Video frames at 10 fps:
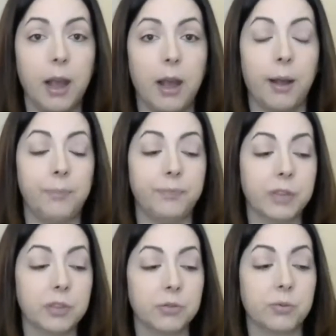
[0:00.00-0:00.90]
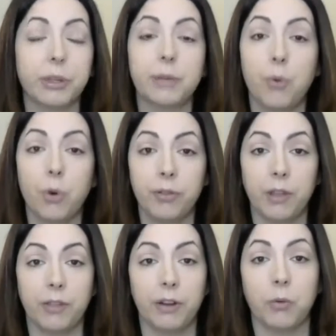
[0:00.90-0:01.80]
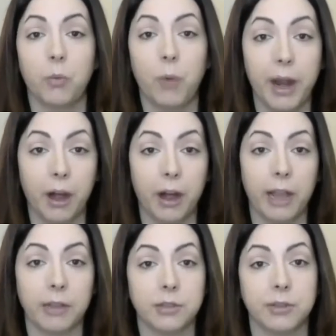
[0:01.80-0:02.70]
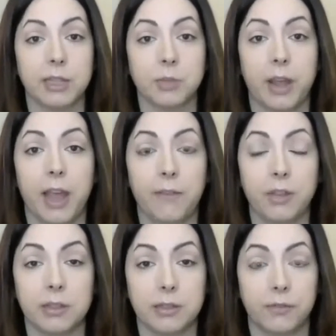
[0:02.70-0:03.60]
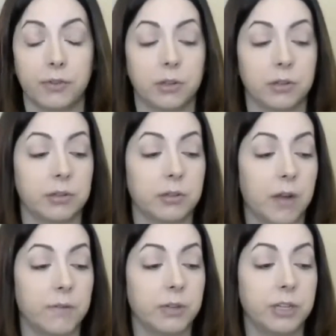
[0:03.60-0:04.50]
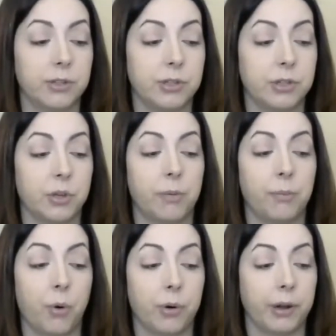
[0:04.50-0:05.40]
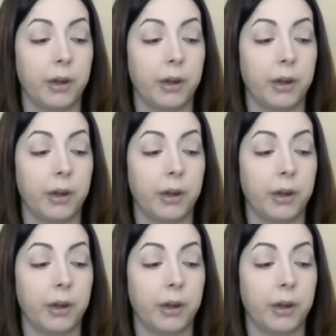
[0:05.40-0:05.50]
So it's really important that they're aware. And so that's why having these difficult conversations is so important.